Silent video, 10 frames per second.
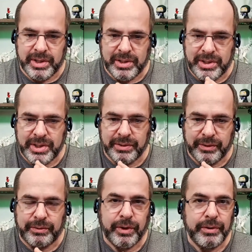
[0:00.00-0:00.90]

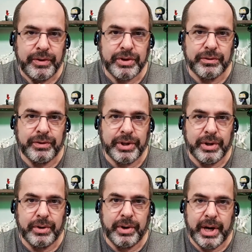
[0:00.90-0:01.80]
civil forfeiture
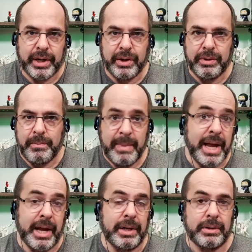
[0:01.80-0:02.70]
video and I go,
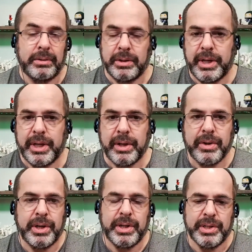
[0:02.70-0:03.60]
man, here
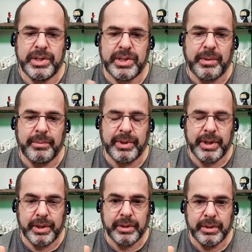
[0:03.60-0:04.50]
is
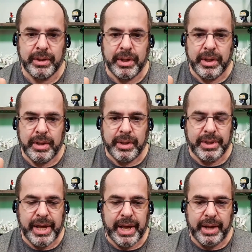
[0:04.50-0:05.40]
something
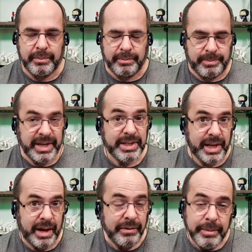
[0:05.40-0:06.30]
that
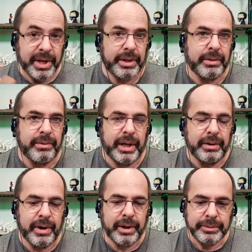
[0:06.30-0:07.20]
basically everybody can rally
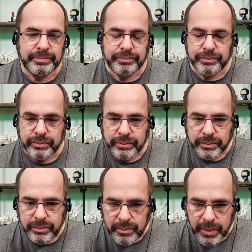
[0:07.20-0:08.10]
around.
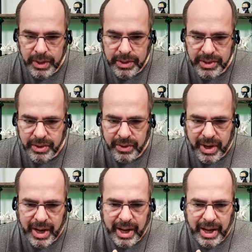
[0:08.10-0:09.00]
So
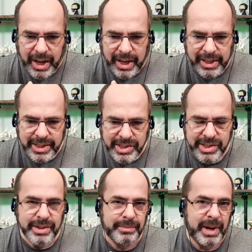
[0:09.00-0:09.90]
I
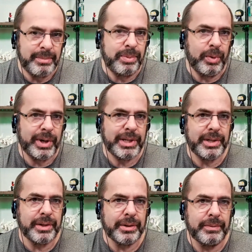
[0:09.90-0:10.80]
guess my point
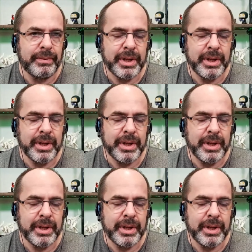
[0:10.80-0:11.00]
here